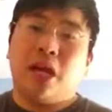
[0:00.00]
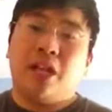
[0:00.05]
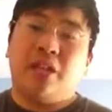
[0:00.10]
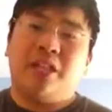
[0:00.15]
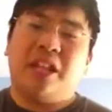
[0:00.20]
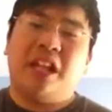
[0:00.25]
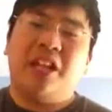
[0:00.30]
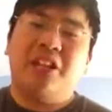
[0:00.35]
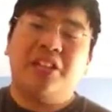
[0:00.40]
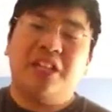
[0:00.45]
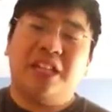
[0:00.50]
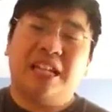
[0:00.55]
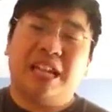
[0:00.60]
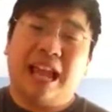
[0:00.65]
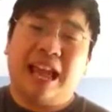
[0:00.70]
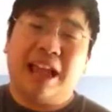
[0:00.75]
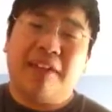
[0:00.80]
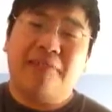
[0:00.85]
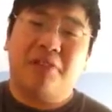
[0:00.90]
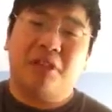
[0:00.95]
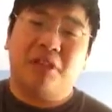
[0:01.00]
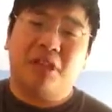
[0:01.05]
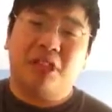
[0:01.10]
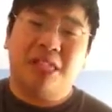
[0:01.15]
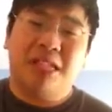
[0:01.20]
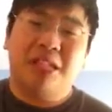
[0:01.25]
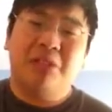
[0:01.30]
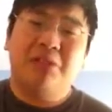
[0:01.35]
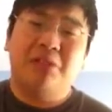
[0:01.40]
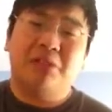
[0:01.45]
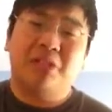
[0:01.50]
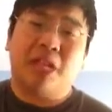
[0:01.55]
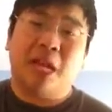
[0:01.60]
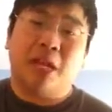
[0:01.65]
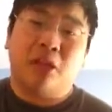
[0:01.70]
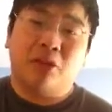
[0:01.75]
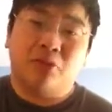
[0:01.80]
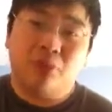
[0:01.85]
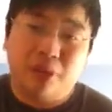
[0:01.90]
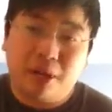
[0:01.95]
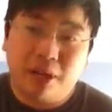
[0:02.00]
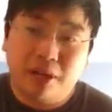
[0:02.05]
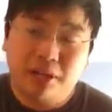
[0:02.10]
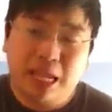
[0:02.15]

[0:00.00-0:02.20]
They actually have the Steelers at 3.